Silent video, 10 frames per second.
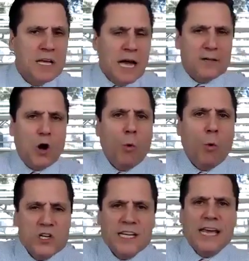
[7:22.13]
I don't
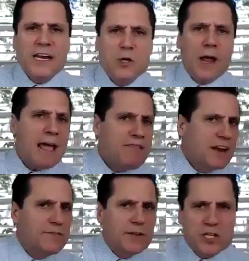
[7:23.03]
want you to get in your head that
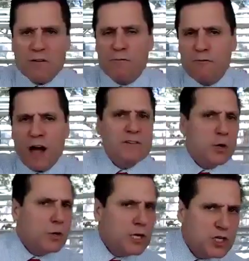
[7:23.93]
if you set 5 and you
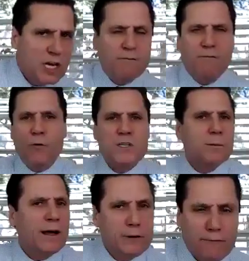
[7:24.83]
only achieve 4, that's
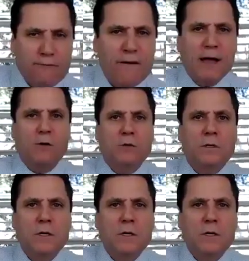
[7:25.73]
somehow you've failed.